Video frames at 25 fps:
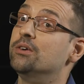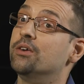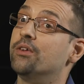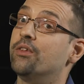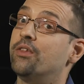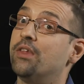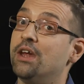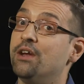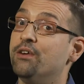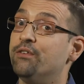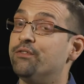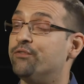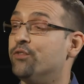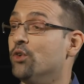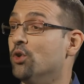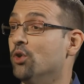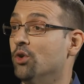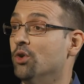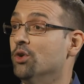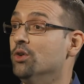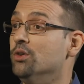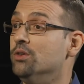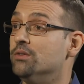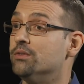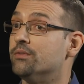
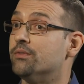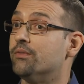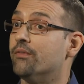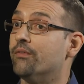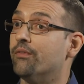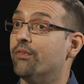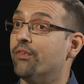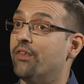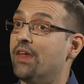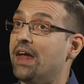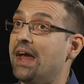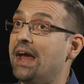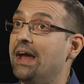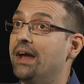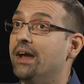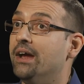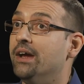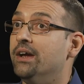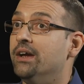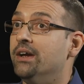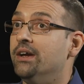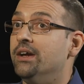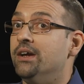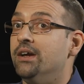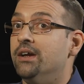therefore, that
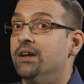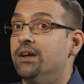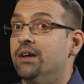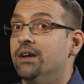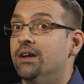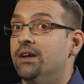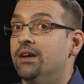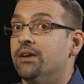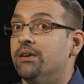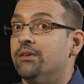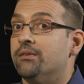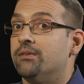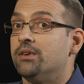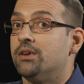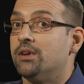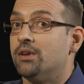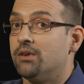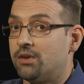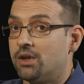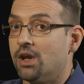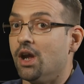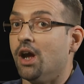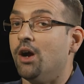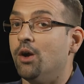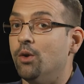
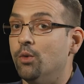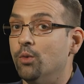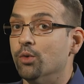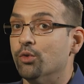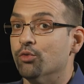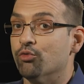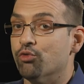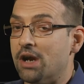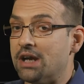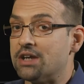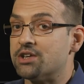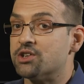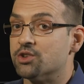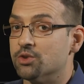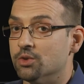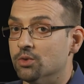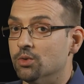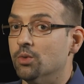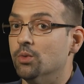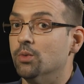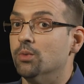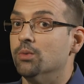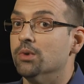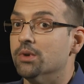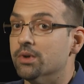cold,
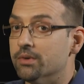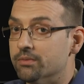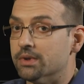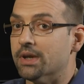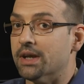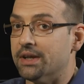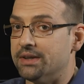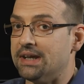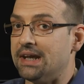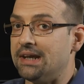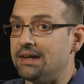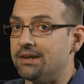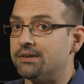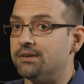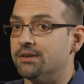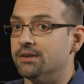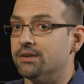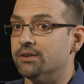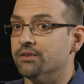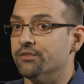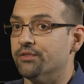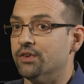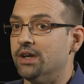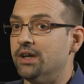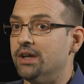rational analysis
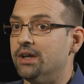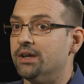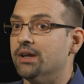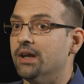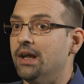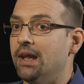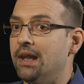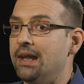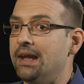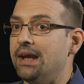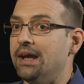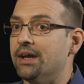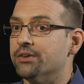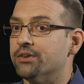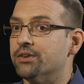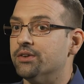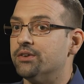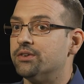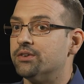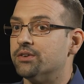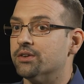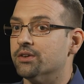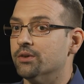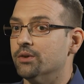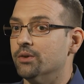of it allows us
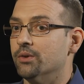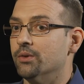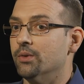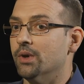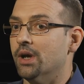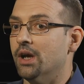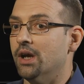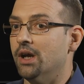to